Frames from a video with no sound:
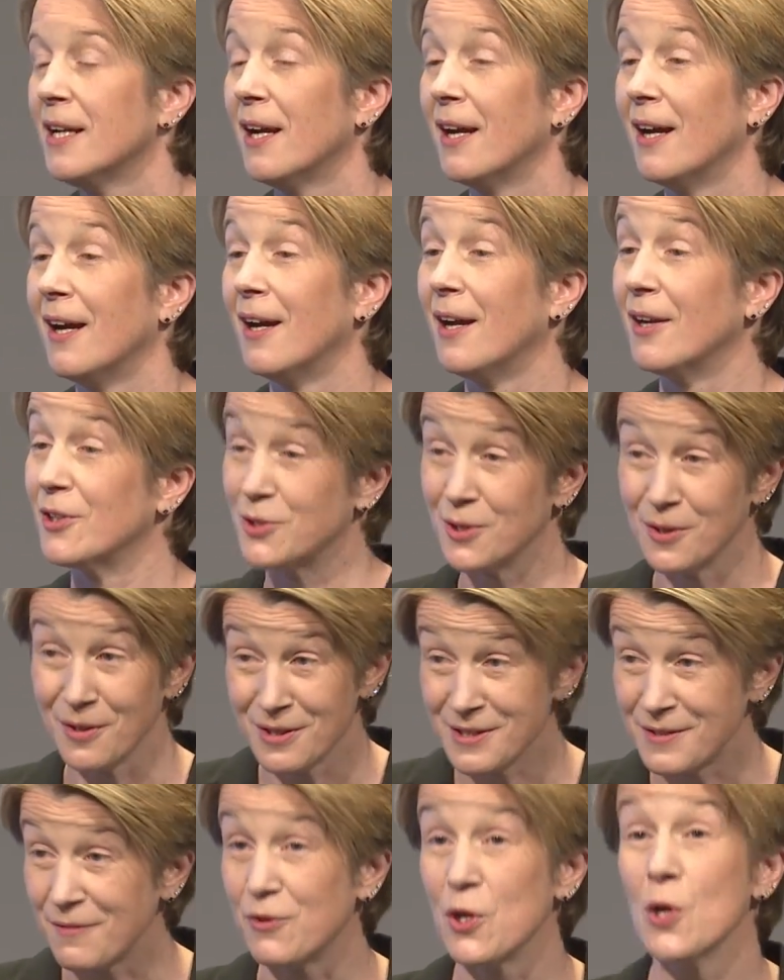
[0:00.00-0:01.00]

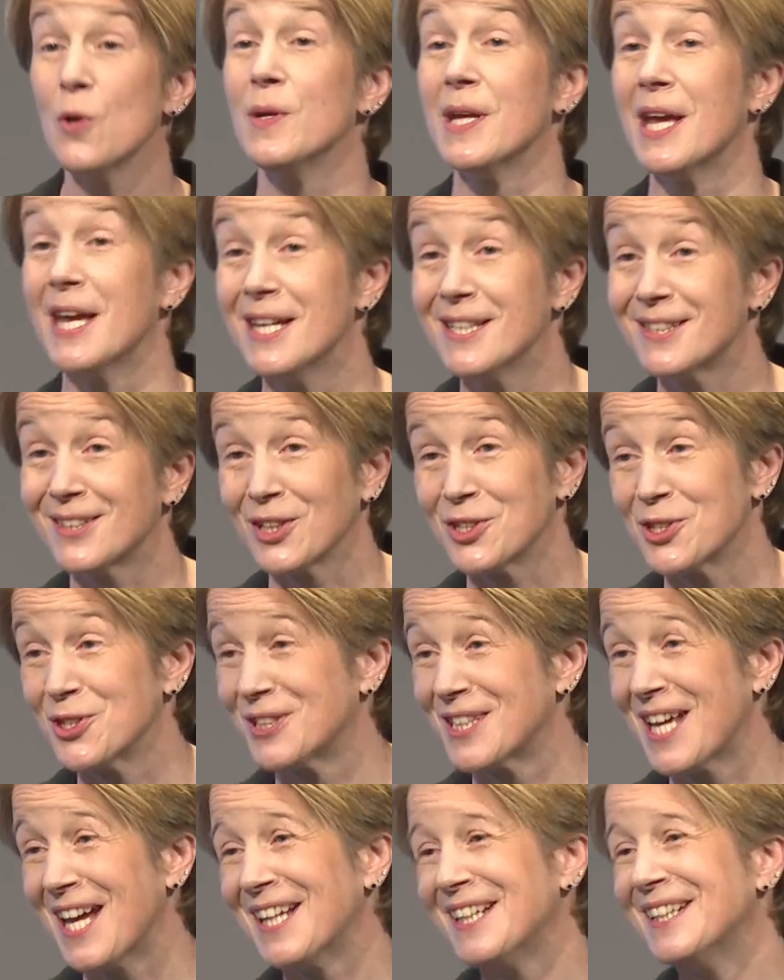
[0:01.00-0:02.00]
I should
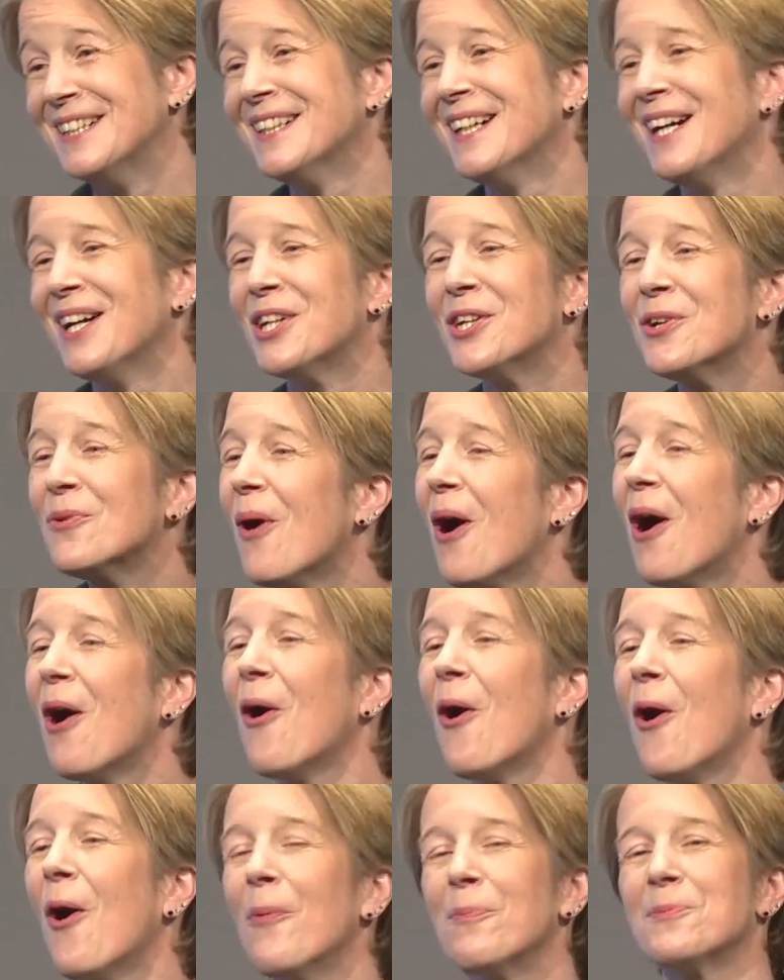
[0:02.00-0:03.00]
say, you are
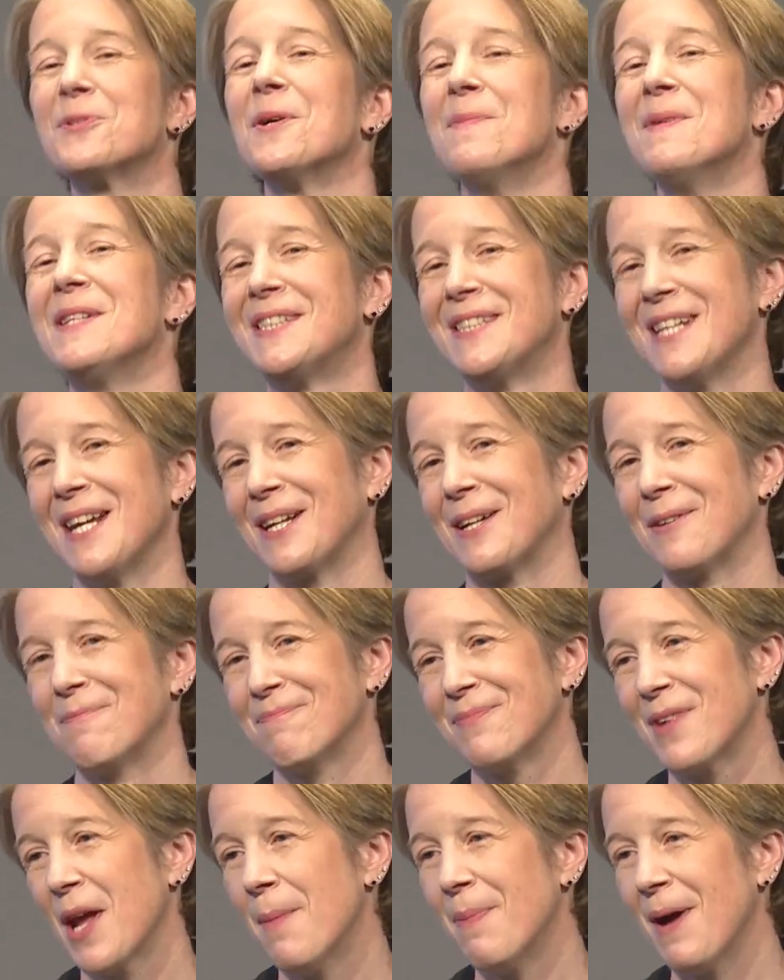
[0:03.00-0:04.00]
optimistic
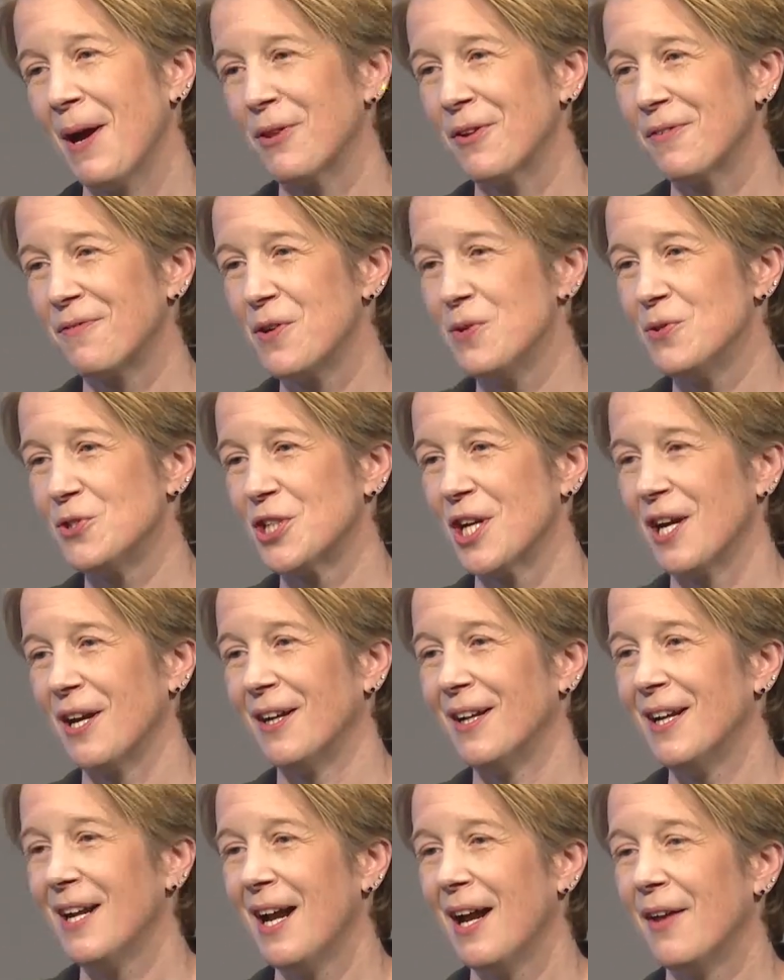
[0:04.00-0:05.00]
about the future
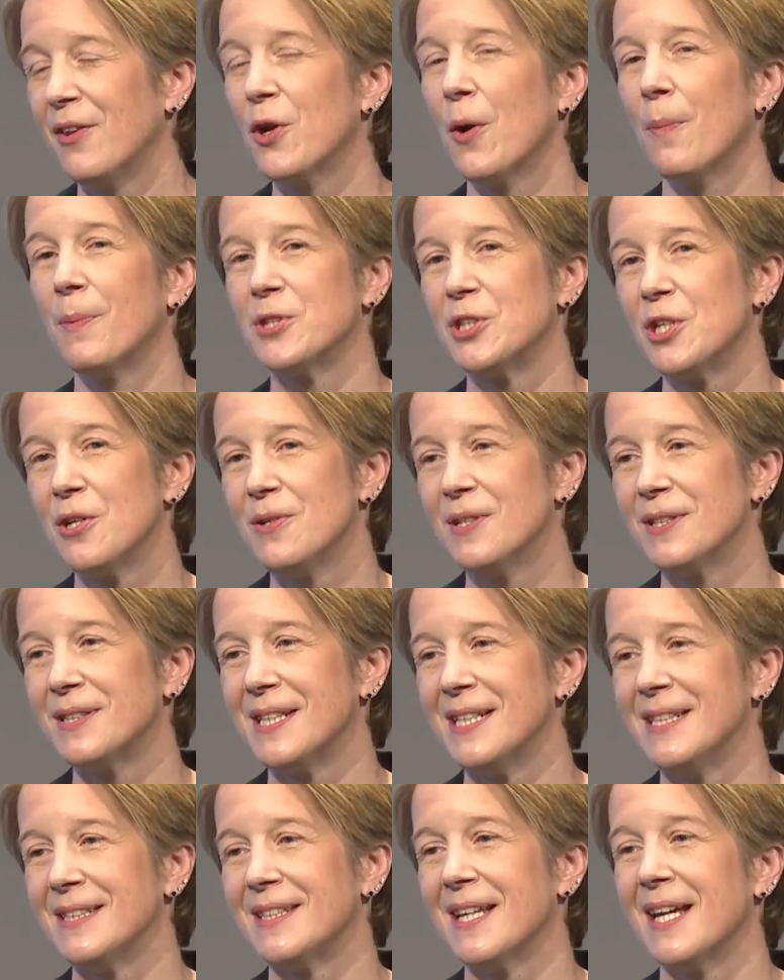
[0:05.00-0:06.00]
and the
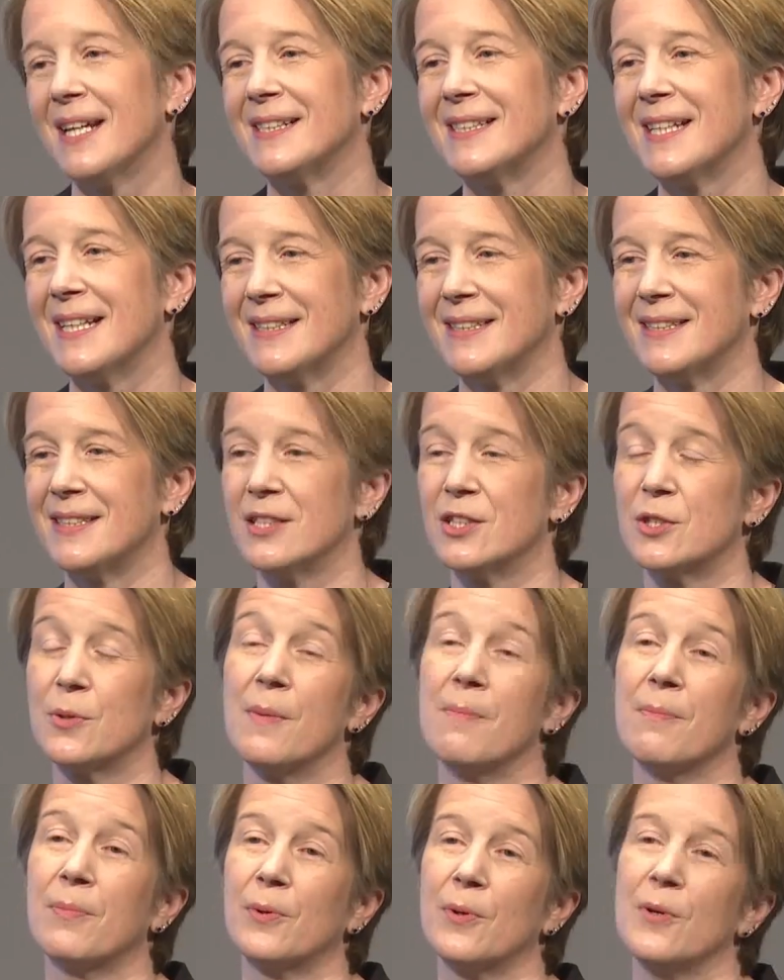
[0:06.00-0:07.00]
opportunities that exist to
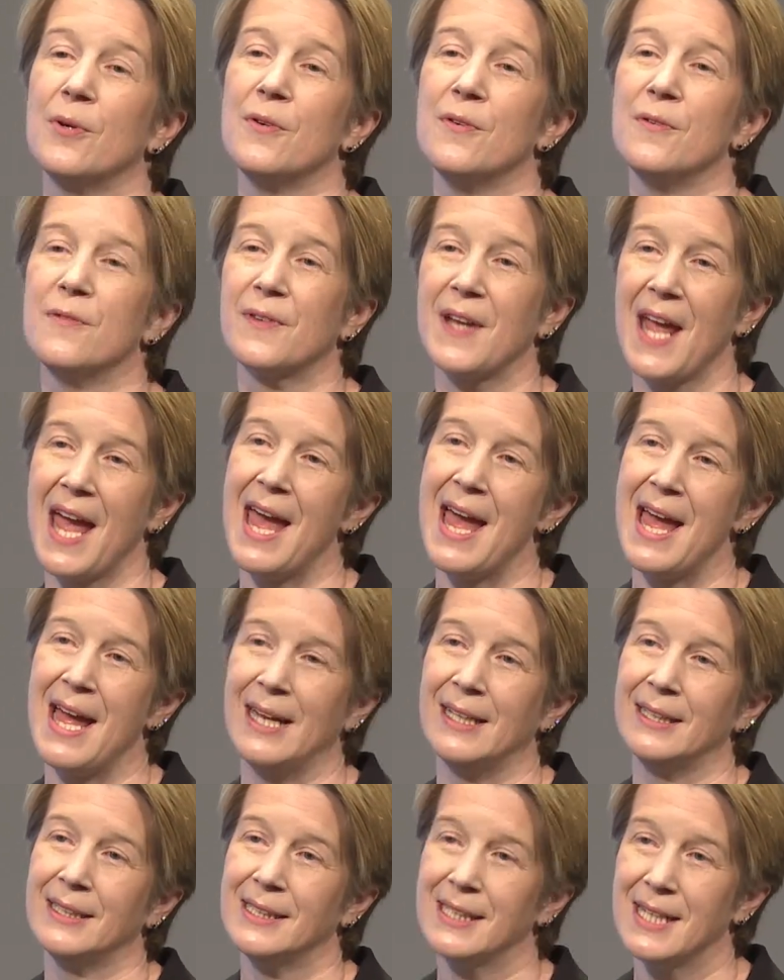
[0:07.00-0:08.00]
improve
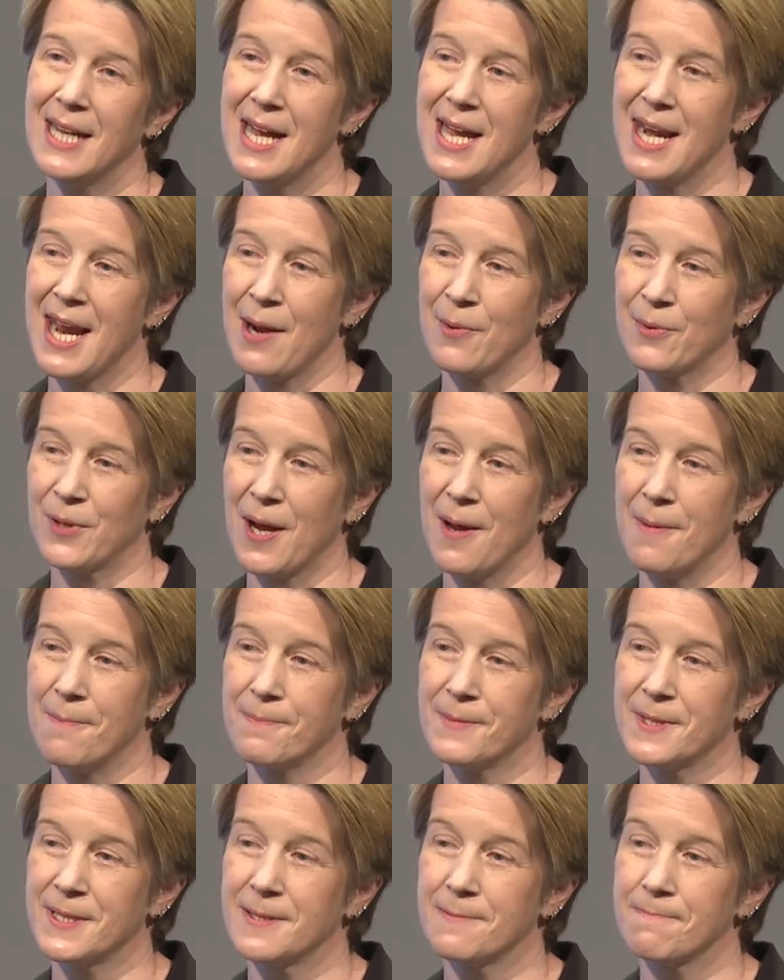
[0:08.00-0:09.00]
care and
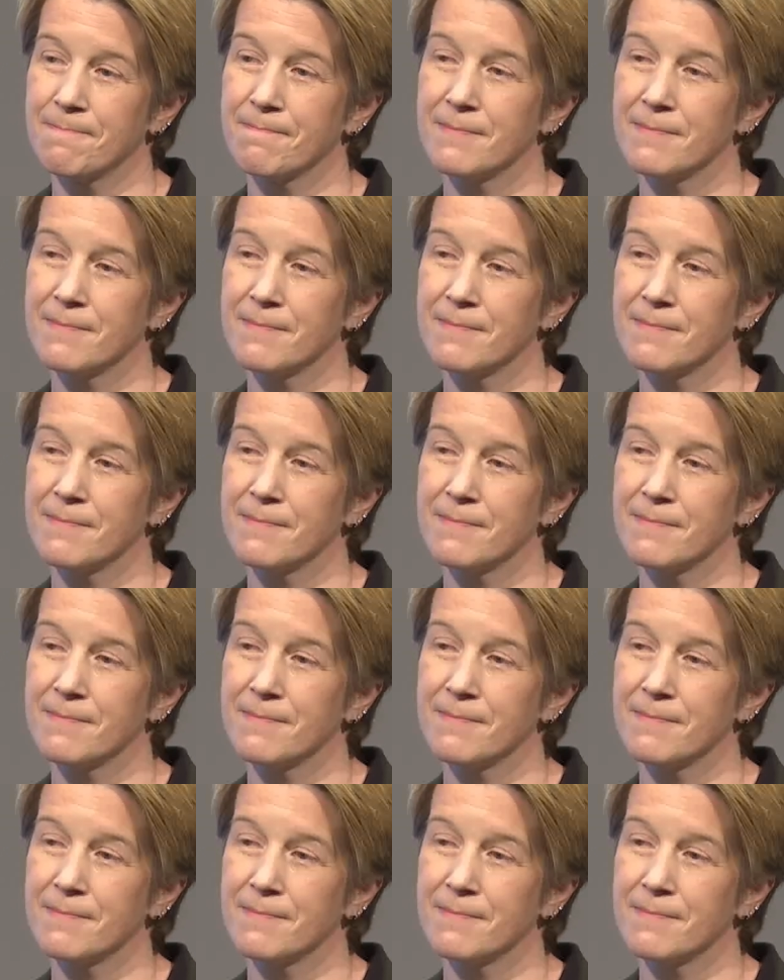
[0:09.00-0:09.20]
outcomes.